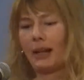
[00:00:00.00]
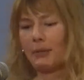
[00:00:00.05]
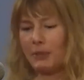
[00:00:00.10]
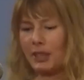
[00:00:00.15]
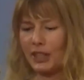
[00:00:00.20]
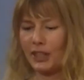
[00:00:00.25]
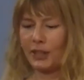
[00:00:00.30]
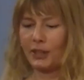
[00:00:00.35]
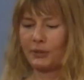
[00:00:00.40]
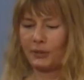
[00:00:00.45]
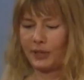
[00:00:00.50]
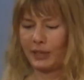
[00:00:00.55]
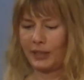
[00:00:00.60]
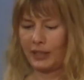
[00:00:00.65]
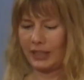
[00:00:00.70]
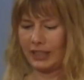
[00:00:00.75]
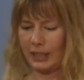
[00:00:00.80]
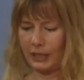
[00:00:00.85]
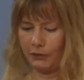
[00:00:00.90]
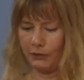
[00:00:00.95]
I'm just going to read
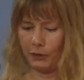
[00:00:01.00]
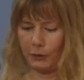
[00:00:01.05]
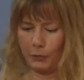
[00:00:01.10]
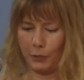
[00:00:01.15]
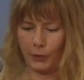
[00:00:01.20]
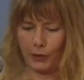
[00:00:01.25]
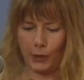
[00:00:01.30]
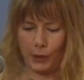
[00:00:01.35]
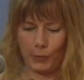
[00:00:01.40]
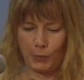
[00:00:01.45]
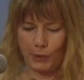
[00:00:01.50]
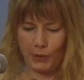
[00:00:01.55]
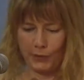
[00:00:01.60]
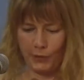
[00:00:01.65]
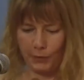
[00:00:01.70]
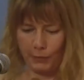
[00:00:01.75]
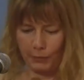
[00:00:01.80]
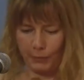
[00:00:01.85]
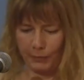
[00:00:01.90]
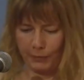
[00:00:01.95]
a few poems
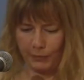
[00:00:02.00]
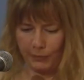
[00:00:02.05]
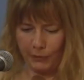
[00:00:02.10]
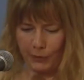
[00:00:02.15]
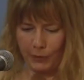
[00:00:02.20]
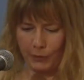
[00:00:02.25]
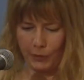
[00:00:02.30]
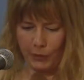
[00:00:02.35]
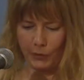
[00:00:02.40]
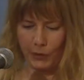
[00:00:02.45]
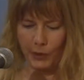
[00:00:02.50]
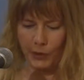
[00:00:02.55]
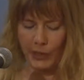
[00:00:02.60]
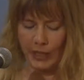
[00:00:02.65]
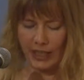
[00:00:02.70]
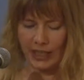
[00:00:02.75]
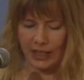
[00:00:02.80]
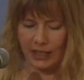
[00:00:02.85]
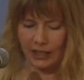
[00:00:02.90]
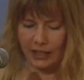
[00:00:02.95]
from The Road
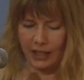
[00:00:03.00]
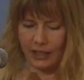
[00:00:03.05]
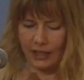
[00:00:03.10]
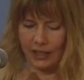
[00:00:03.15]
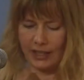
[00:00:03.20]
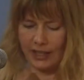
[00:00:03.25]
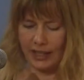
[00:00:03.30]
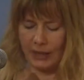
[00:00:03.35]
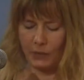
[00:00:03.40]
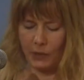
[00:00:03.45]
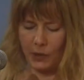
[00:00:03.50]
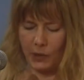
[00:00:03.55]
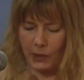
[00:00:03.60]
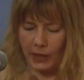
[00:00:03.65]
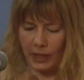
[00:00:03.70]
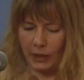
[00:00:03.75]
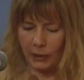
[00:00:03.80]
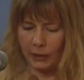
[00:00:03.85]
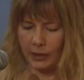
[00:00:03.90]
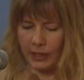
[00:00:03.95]
In Is Not the Same Road
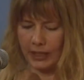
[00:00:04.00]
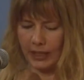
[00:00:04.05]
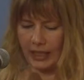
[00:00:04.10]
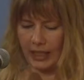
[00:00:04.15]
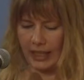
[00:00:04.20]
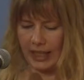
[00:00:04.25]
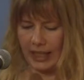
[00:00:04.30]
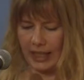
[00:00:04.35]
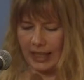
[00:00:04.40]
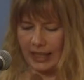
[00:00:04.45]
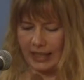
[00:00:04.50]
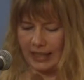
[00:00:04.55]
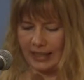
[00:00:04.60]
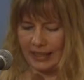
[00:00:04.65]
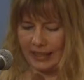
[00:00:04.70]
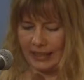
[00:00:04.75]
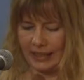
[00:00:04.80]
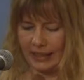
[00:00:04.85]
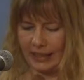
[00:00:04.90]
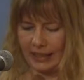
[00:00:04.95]
Out,
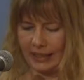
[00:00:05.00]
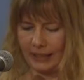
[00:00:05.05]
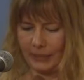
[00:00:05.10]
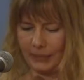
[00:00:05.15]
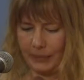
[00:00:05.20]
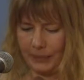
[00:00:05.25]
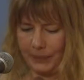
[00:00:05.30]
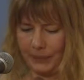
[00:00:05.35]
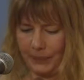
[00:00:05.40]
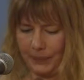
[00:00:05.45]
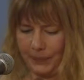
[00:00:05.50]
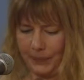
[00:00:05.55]
and I'm